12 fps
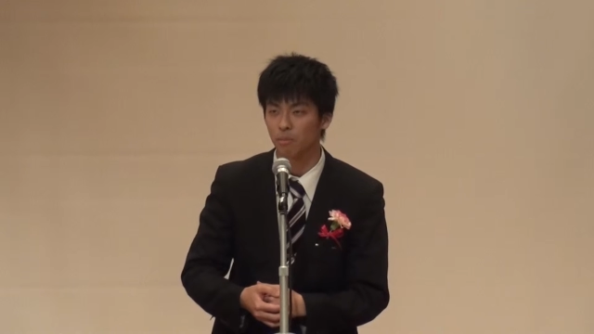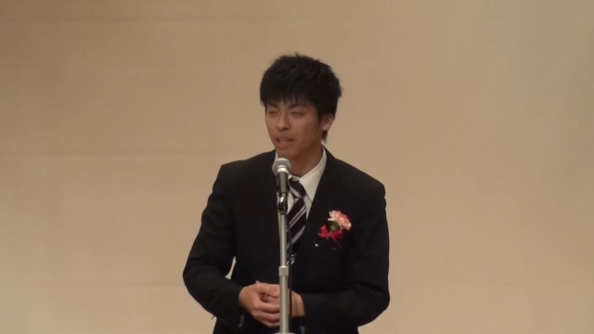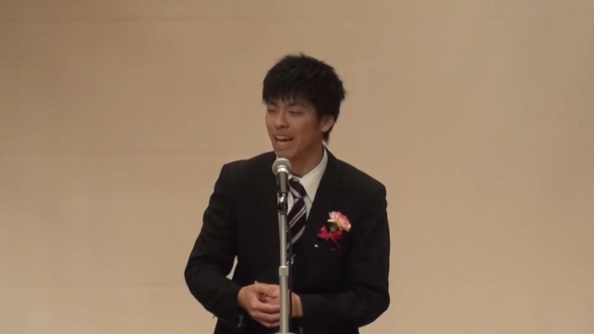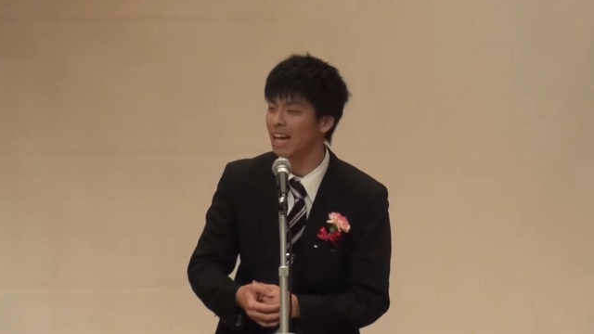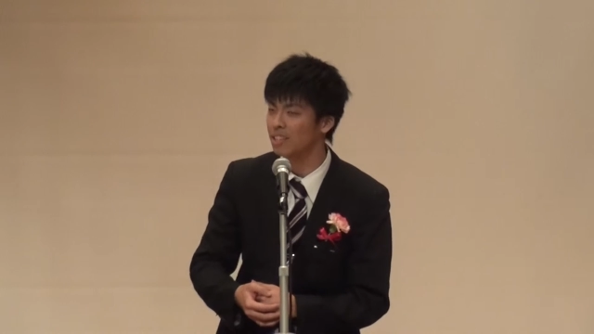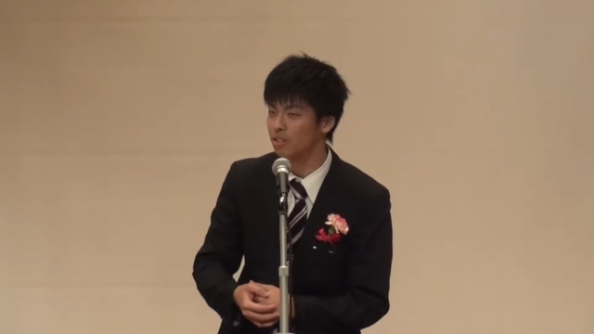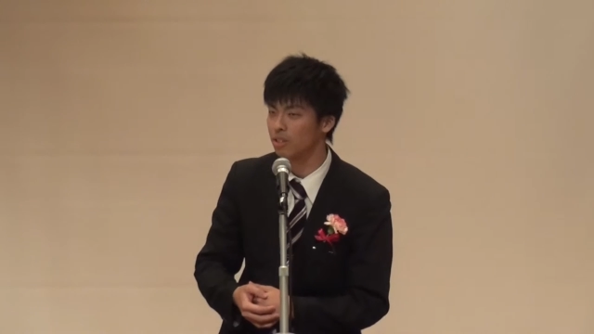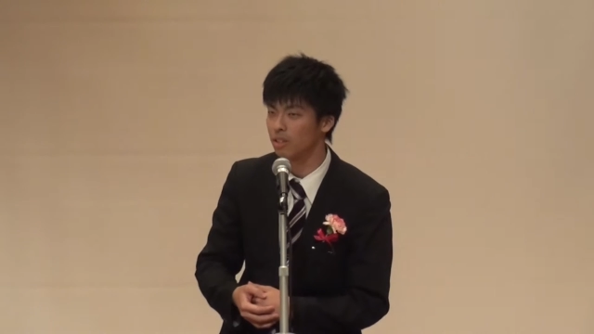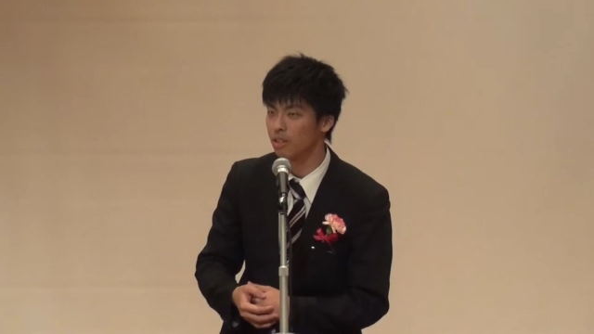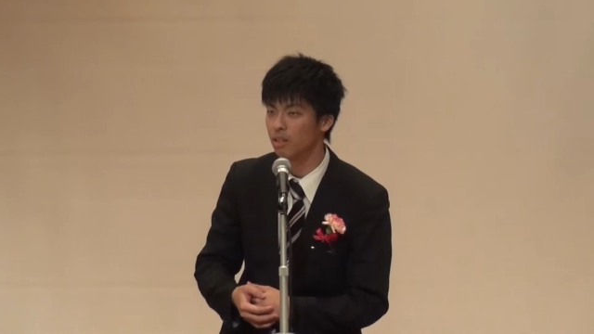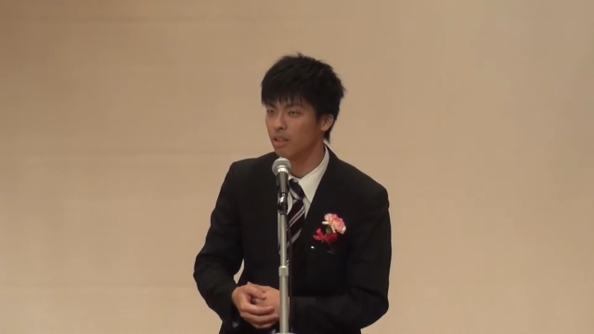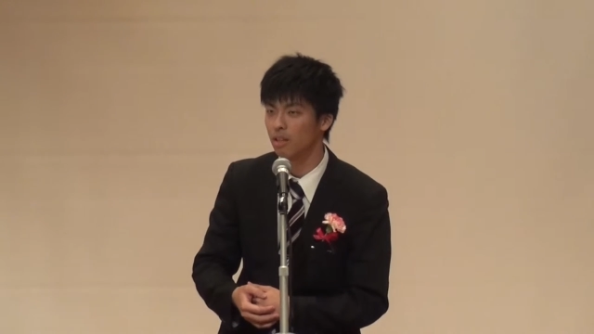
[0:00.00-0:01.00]
But actually,
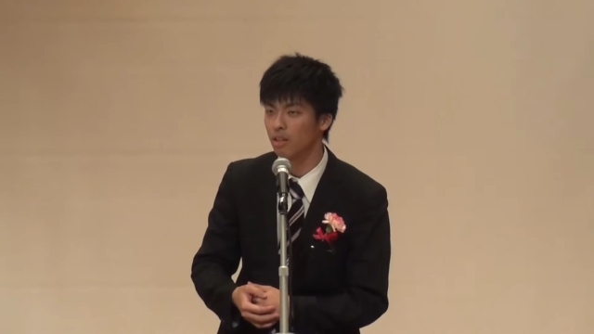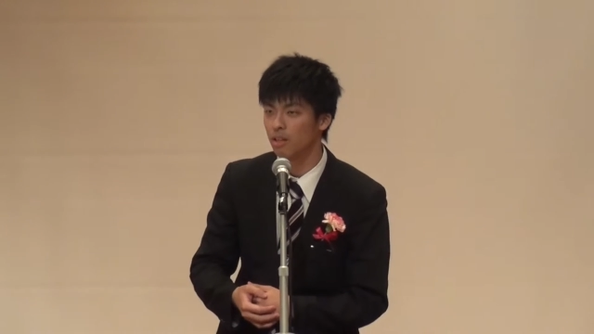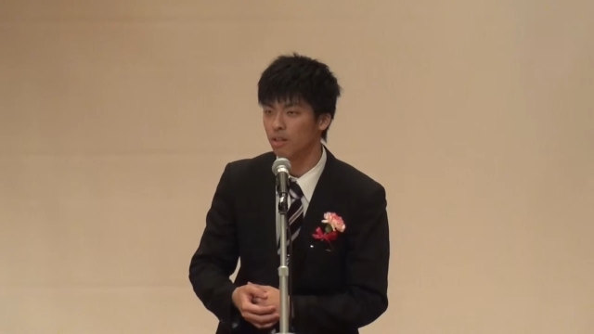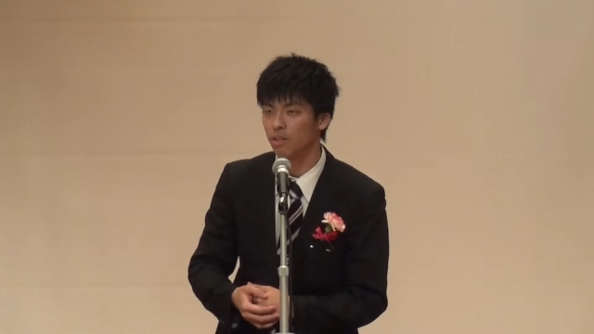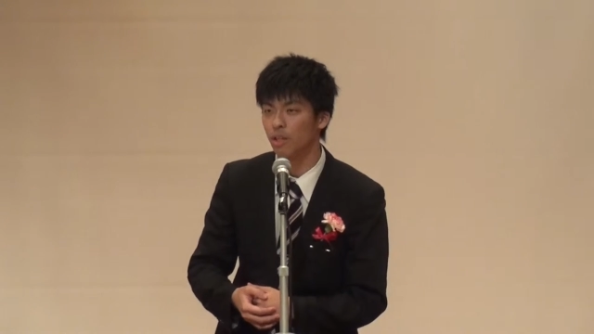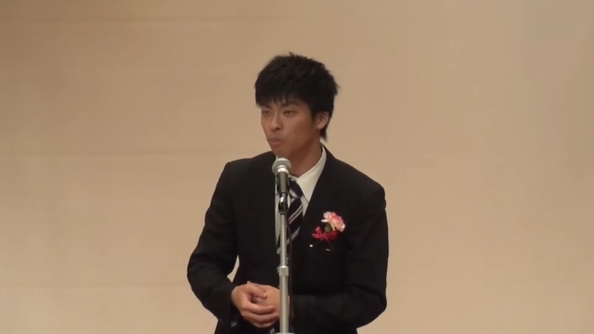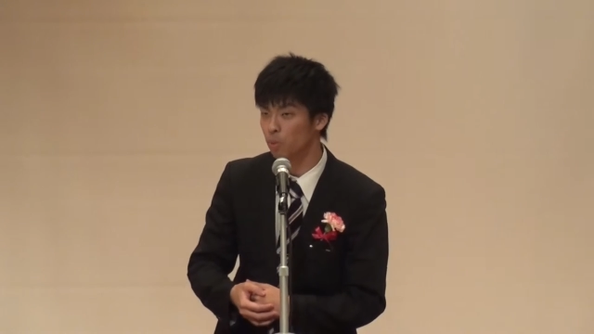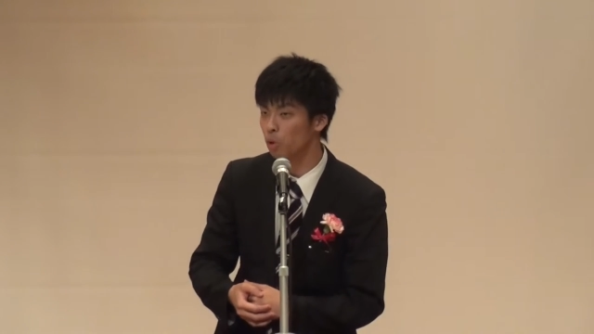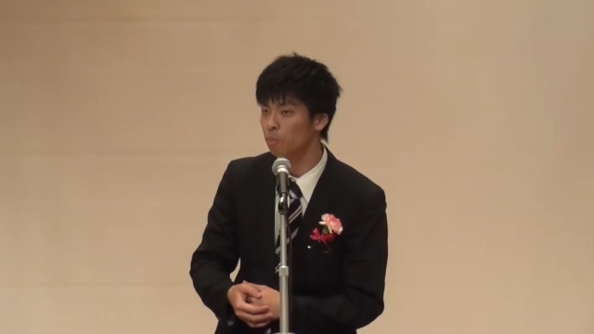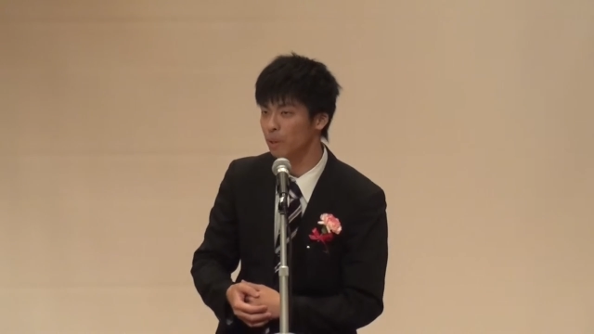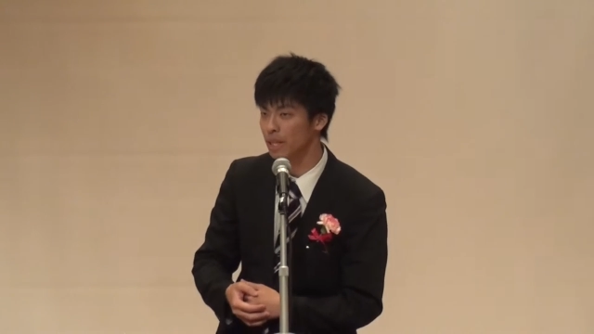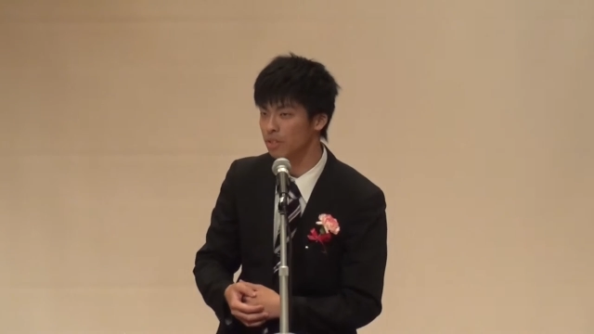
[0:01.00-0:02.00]
the number
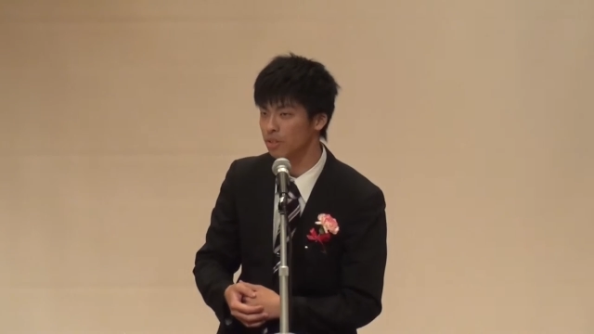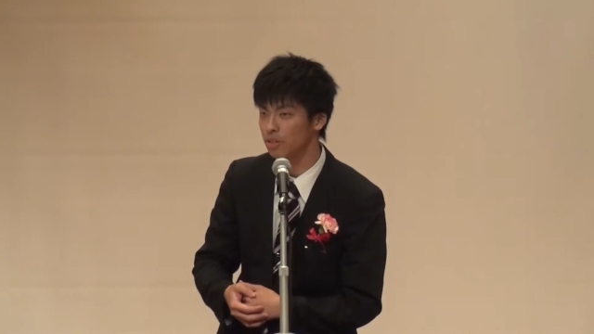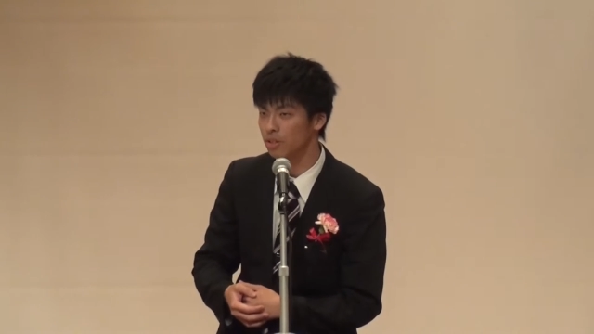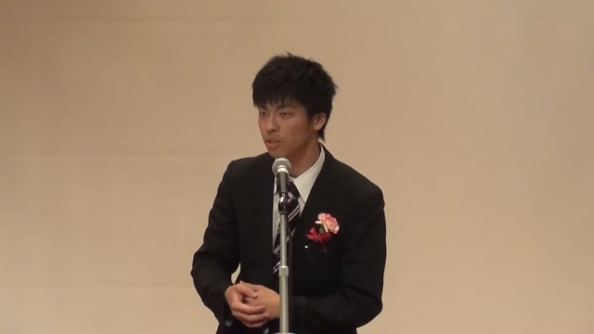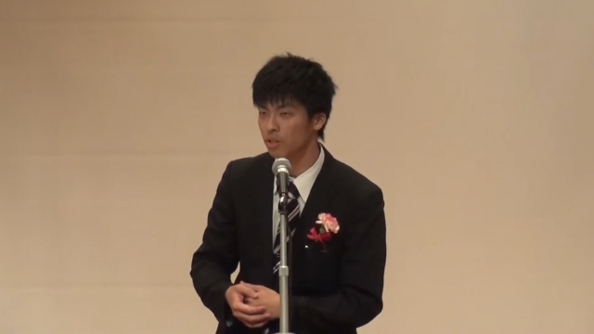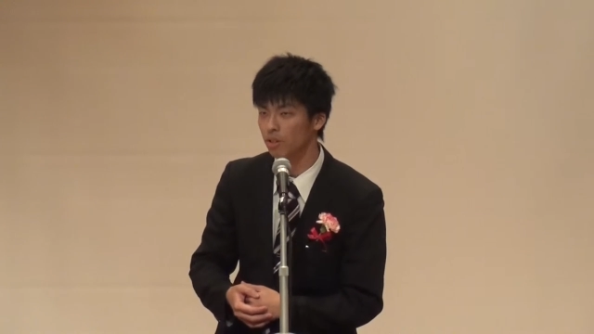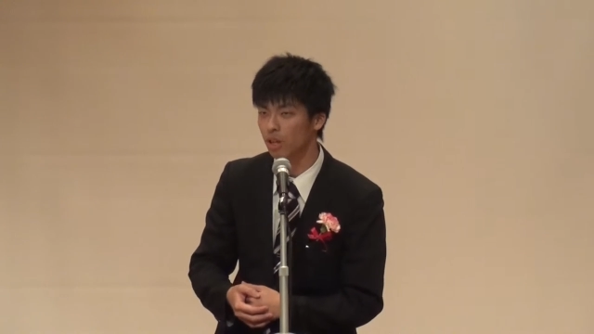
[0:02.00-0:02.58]
of patients